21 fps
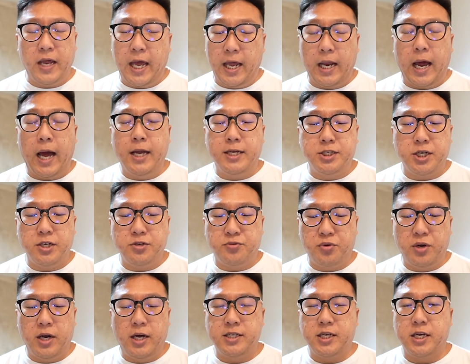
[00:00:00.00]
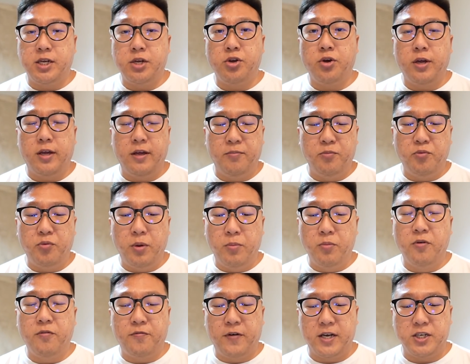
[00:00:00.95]
And I just realized I did not
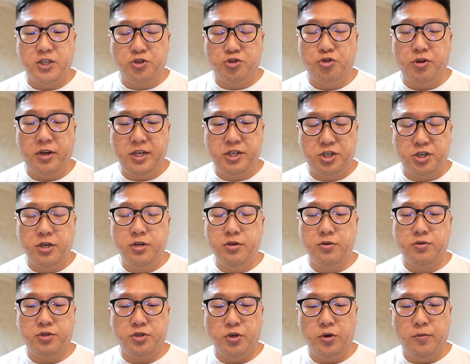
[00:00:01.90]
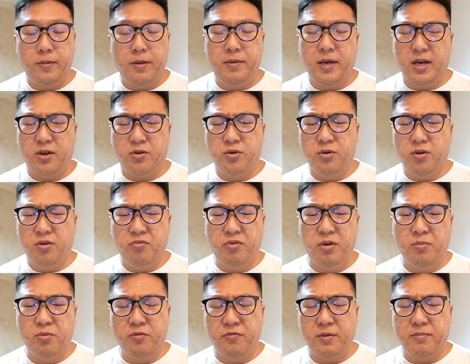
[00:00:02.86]
remove Frustration also. Maybe I could not
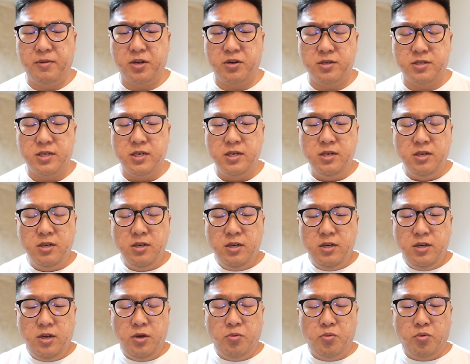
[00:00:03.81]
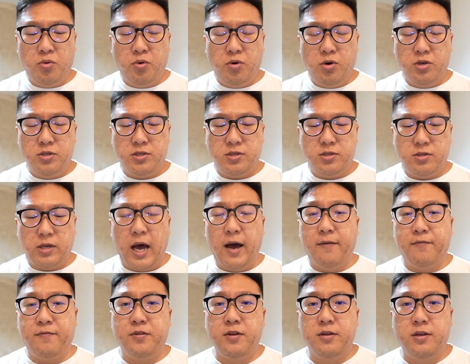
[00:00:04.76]
remove it because it was
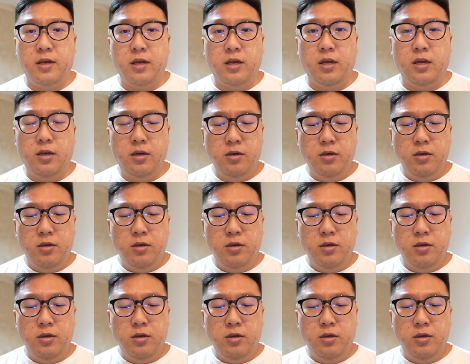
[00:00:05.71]
after the